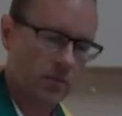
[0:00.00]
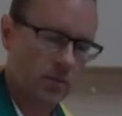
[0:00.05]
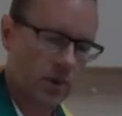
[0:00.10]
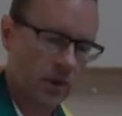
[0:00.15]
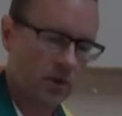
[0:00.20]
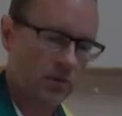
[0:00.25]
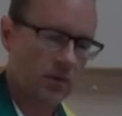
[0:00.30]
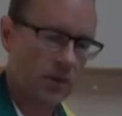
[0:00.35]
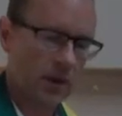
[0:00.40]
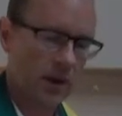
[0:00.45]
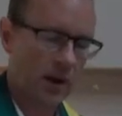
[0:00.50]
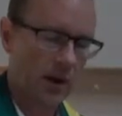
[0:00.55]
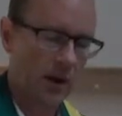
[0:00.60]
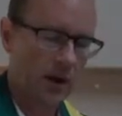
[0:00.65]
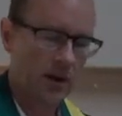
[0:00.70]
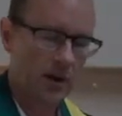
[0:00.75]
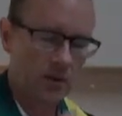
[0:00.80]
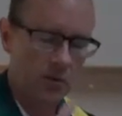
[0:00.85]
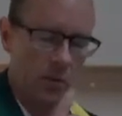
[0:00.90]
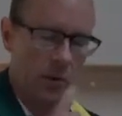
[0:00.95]
if you
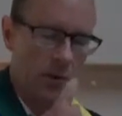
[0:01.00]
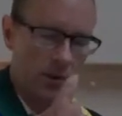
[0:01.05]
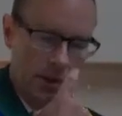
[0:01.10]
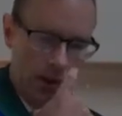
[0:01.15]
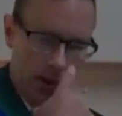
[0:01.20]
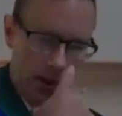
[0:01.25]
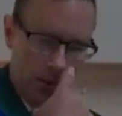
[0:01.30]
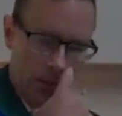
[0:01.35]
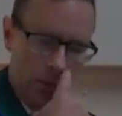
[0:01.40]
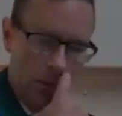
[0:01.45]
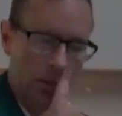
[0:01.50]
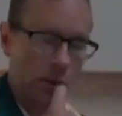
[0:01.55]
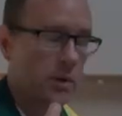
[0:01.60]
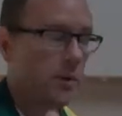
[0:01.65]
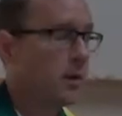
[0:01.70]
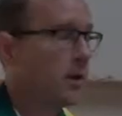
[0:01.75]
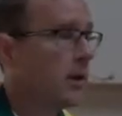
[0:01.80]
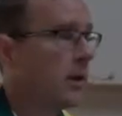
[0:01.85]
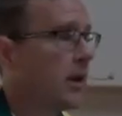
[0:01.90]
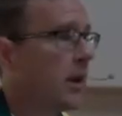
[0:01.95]
like, of what they would